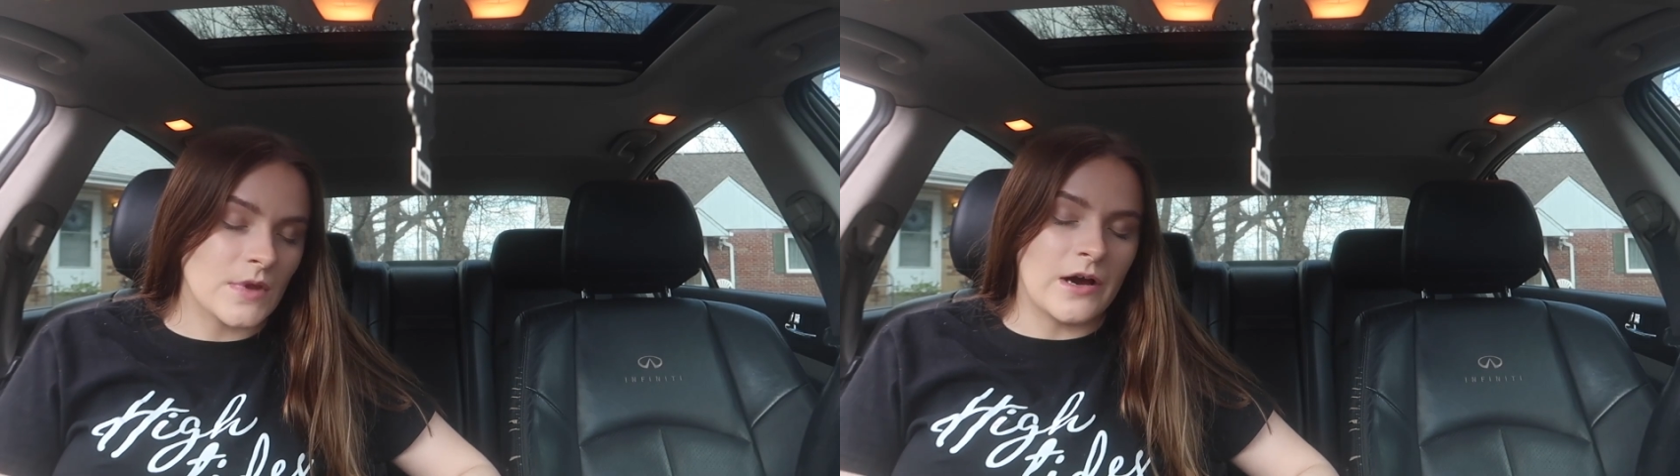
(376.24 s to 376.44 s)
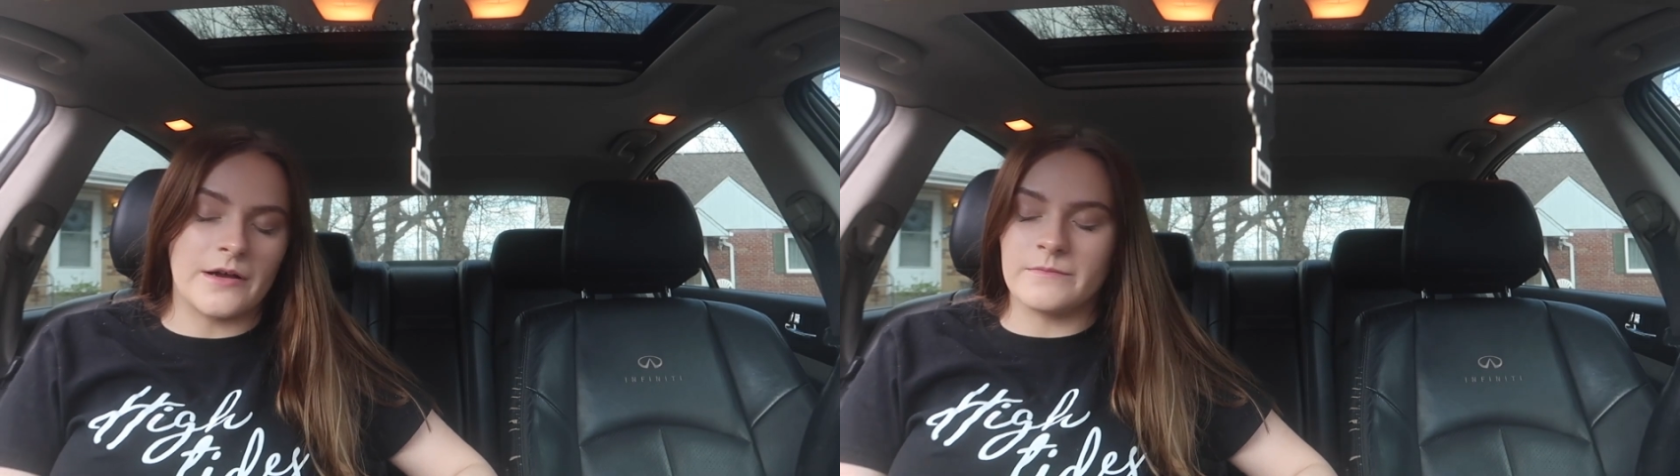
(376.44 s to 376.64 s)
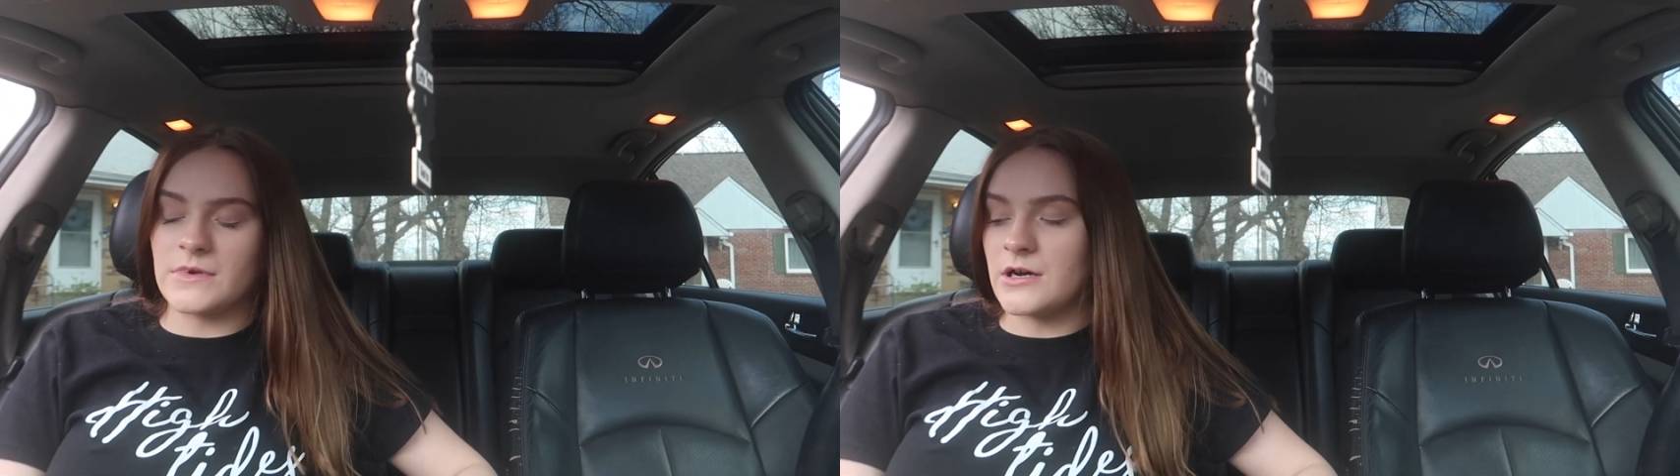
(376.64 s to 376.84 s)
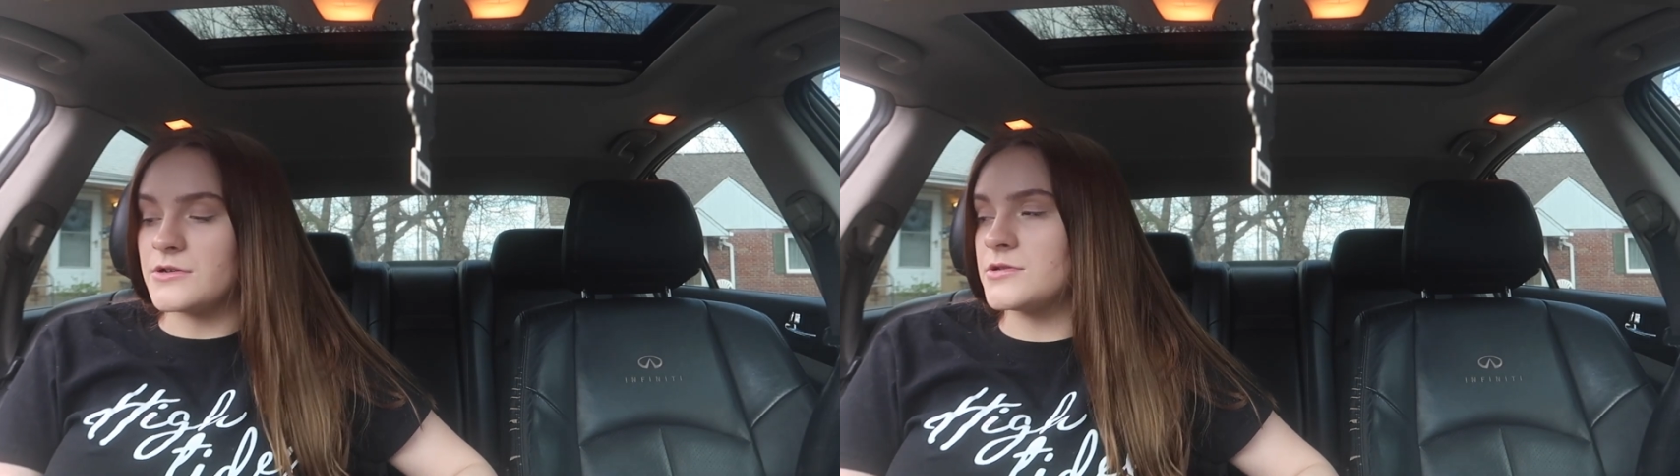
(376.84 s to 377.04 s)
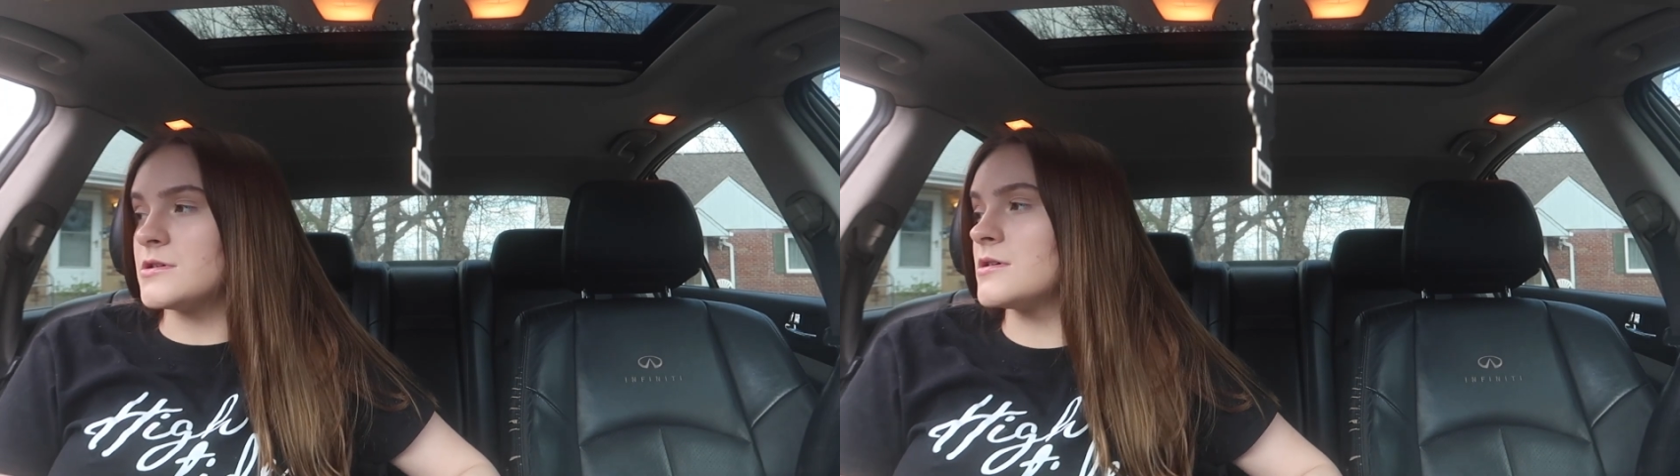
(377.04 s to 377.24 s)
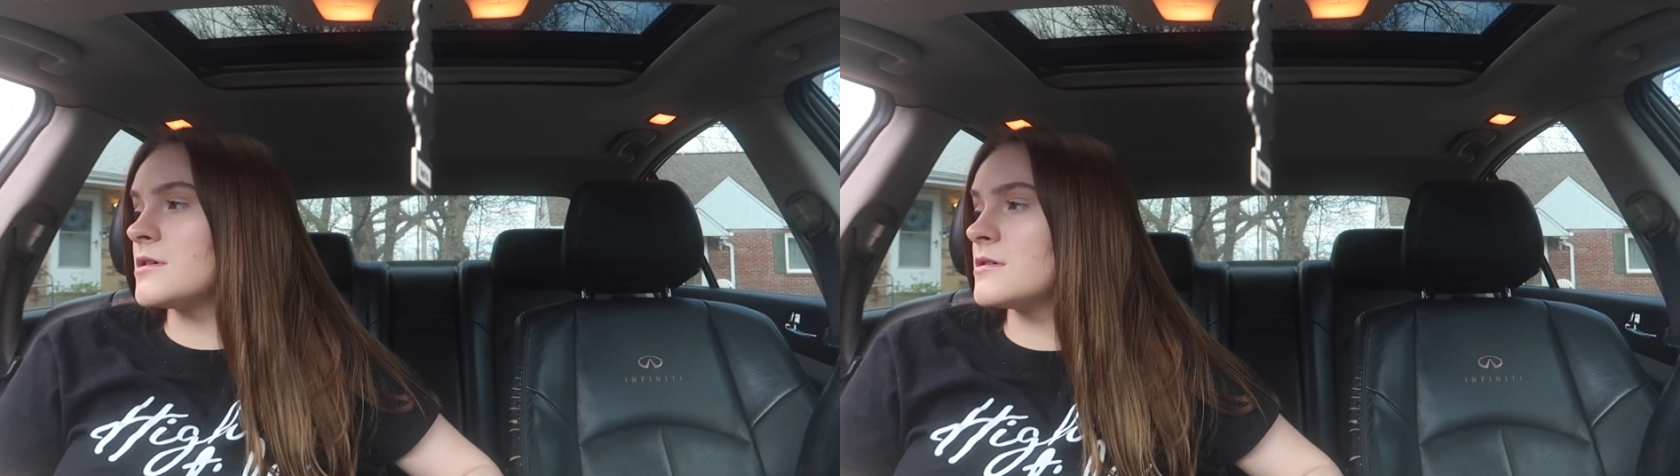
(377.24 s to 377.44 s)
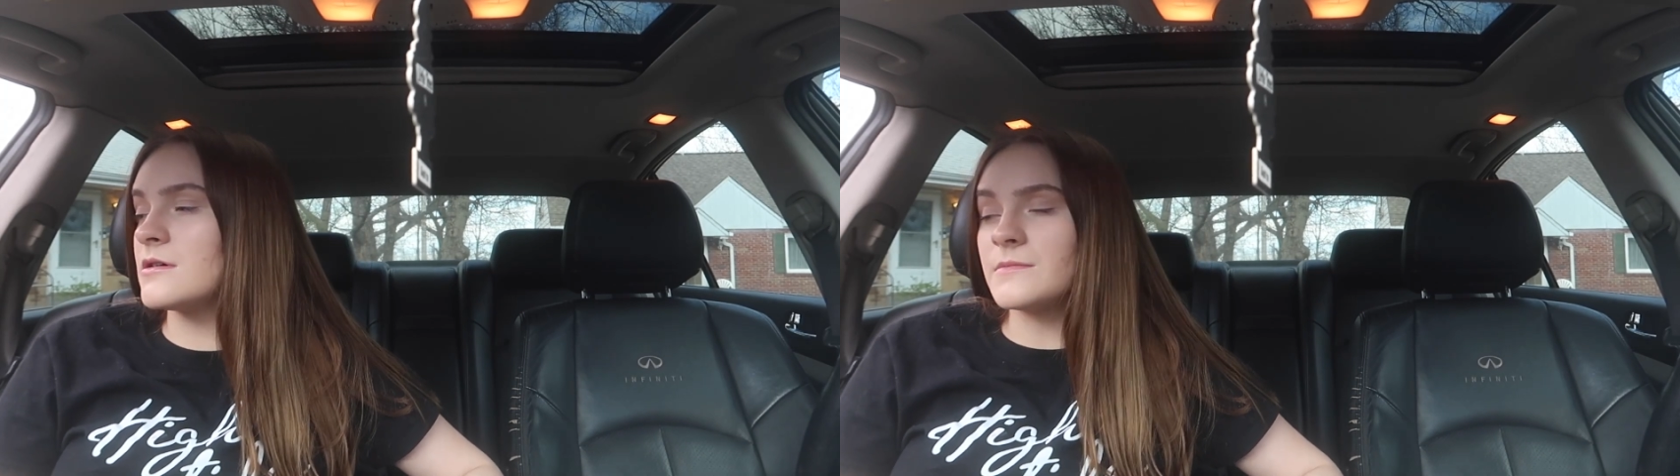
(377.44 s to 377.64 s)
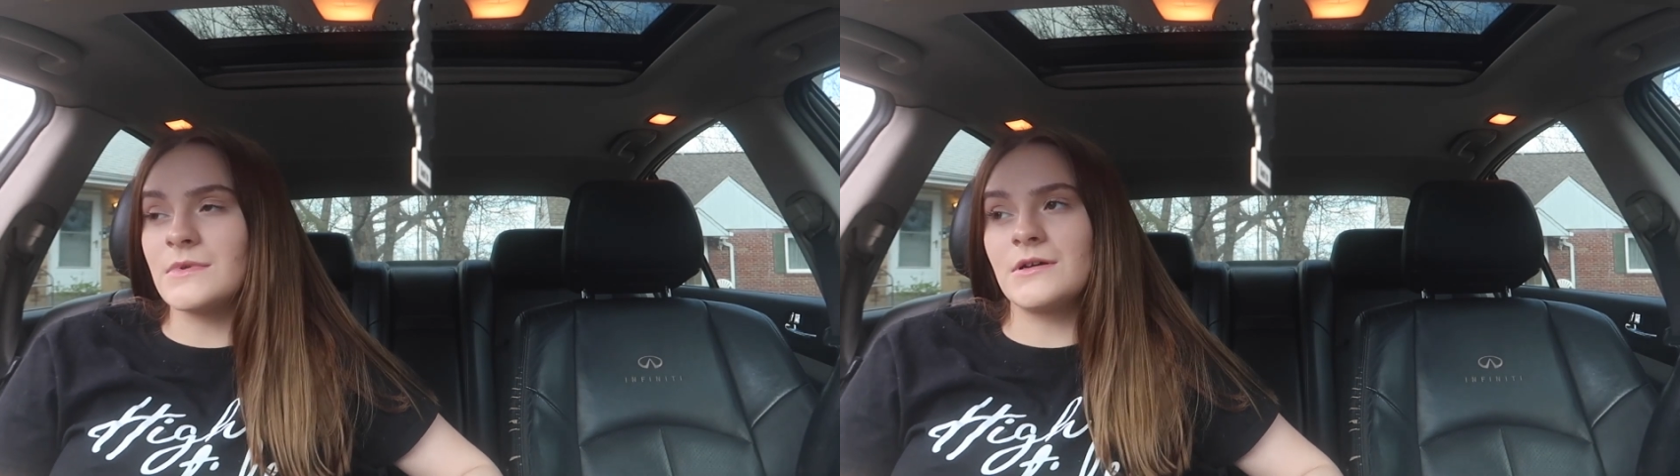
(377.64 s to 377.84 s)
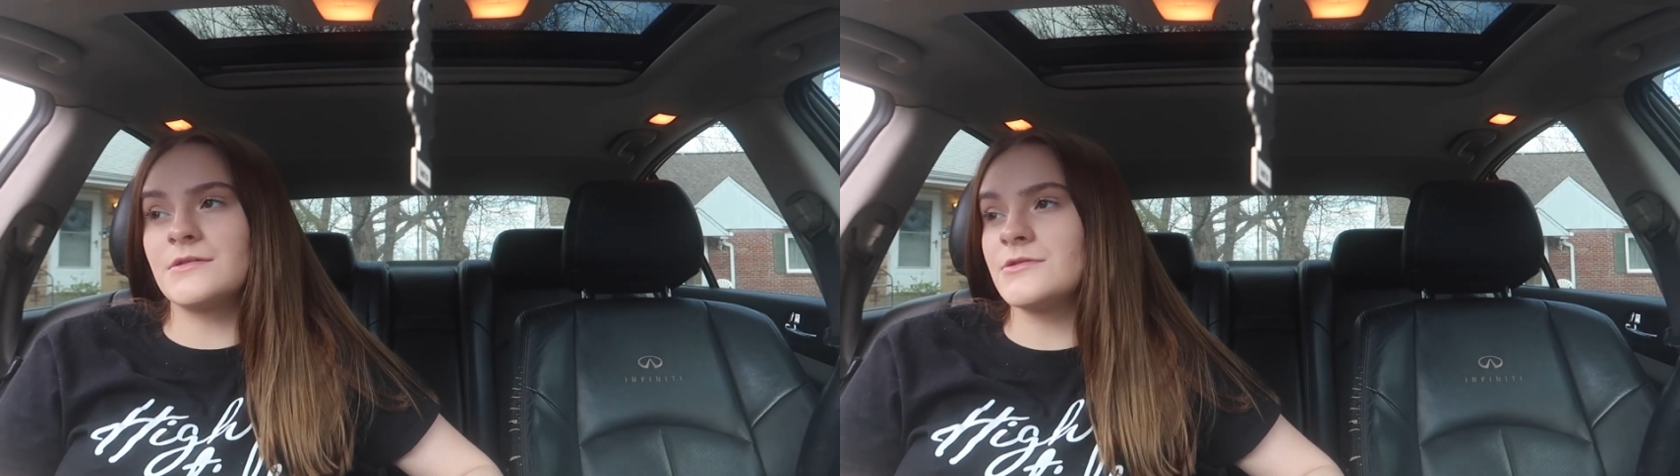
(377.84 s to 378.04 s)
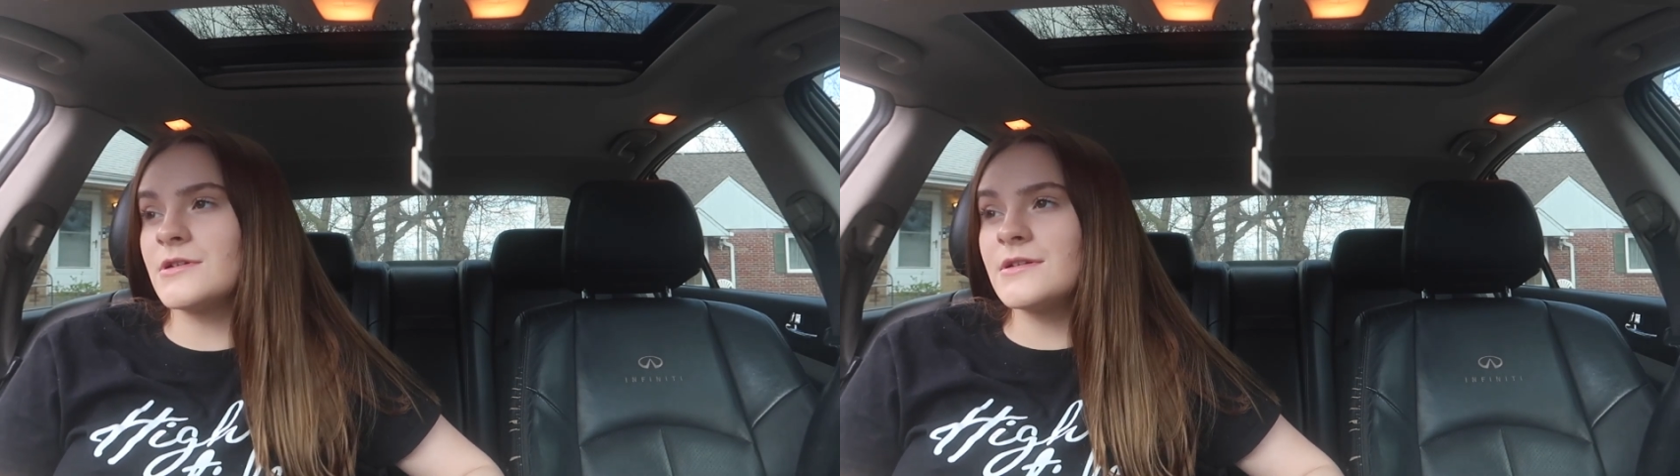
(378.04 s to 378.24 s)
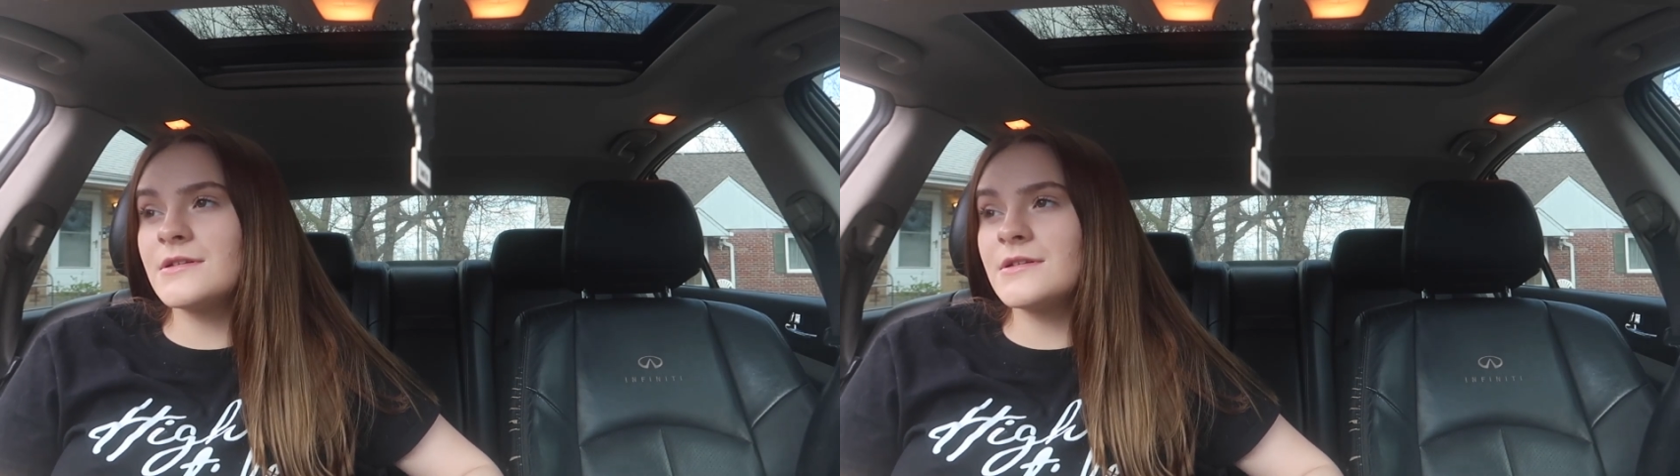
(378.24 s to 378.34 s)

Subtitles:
I'm not trying to